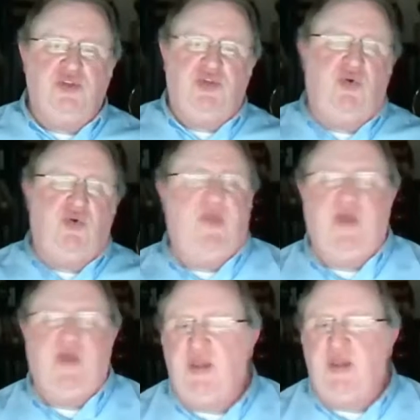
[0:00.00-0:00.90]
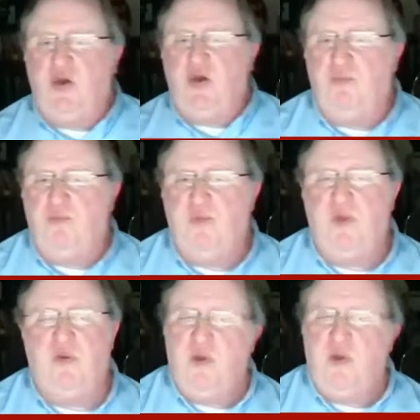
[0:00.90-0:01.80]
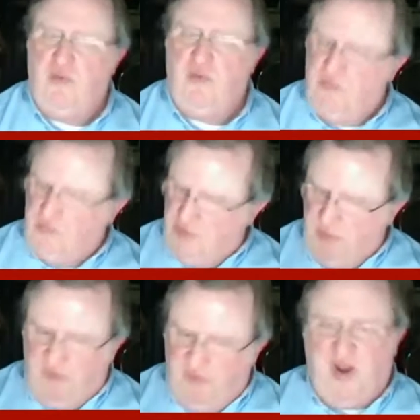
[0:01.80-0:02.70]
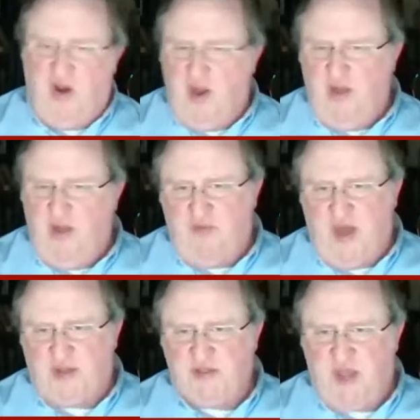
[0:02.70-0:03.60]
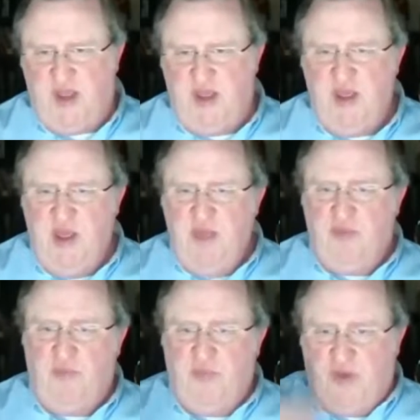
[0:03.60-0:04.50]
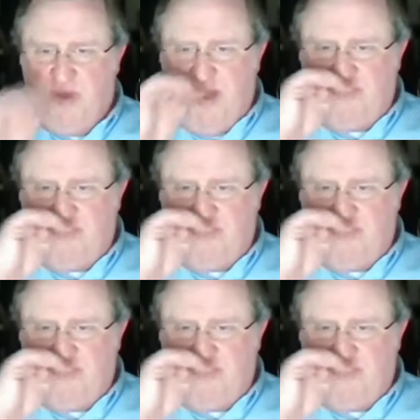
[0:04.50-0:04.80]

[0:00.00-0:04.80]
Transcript: Sure. To be fair, I've got to say the